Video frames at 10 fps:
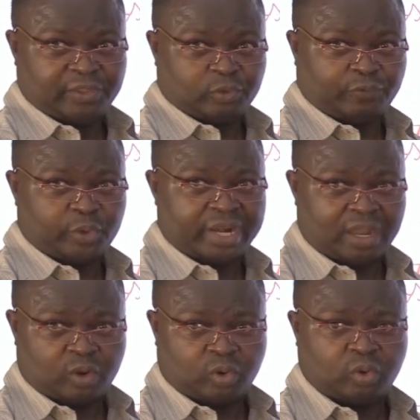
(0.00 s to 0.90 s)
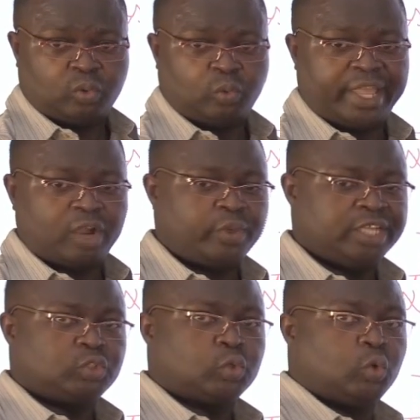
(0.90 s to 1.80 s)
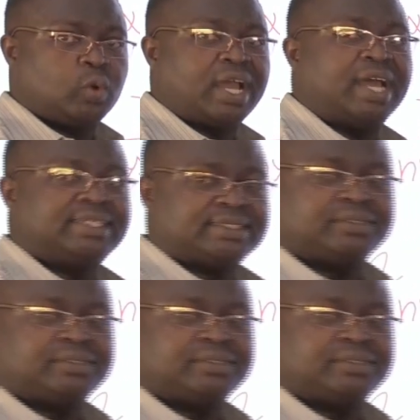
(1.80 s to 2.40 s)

So for now, we are going to look at